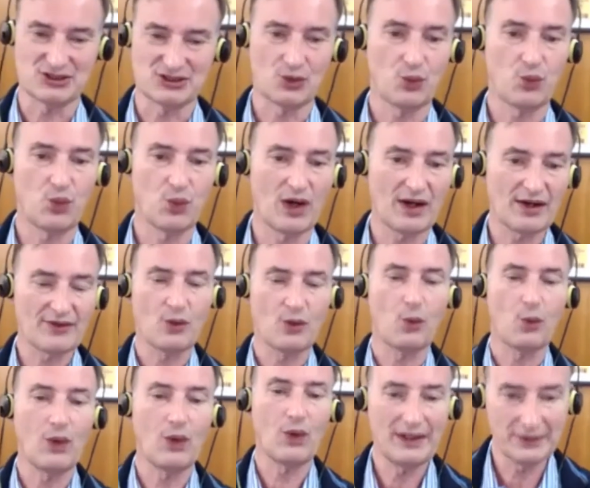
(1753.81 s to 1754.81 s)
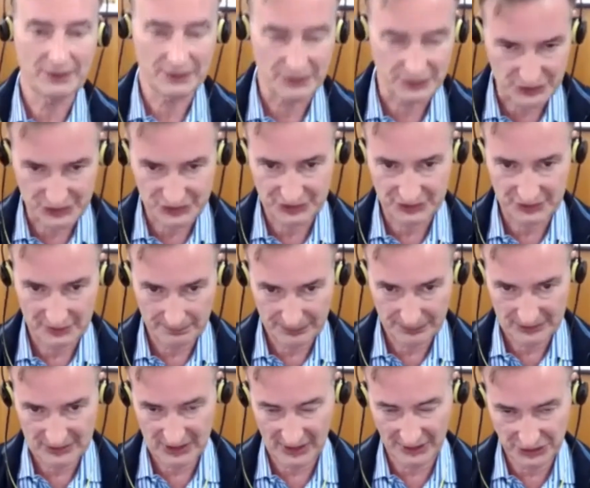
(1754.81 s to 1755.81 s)
One of the winners
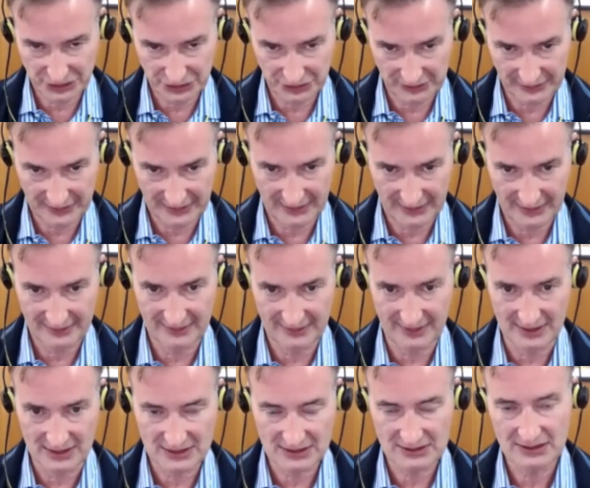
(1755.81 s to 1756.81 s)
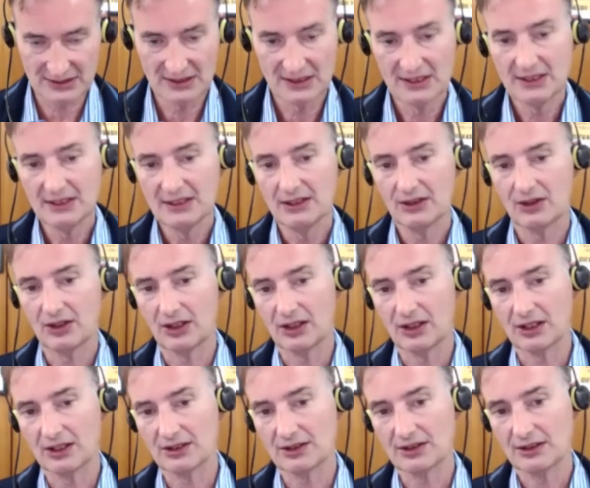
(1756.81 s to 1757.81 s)
potentially in this
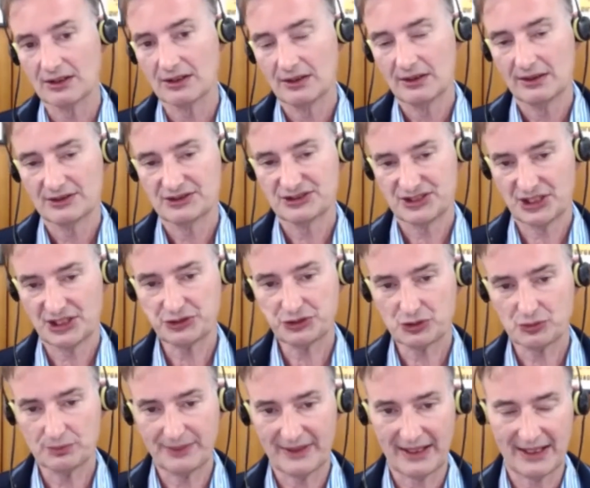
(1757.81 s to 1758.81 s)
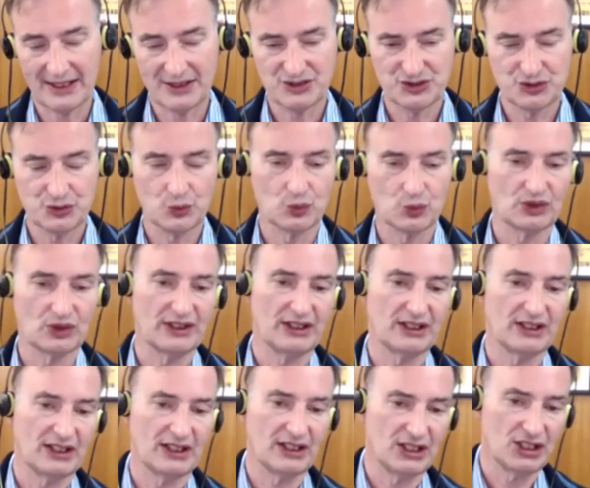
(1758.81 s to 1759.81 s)
are central banks who will
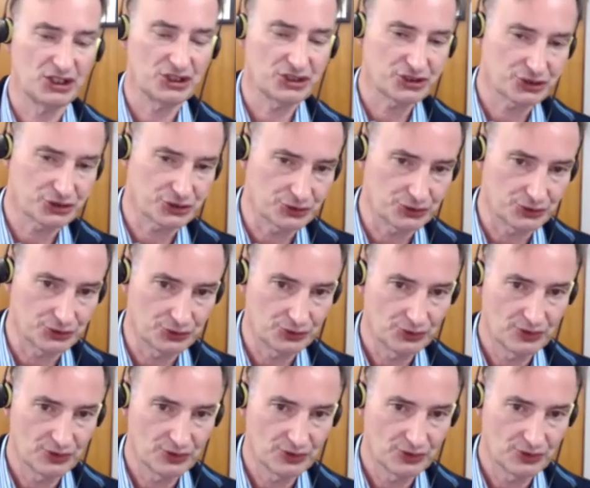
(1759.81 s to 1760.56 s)
issue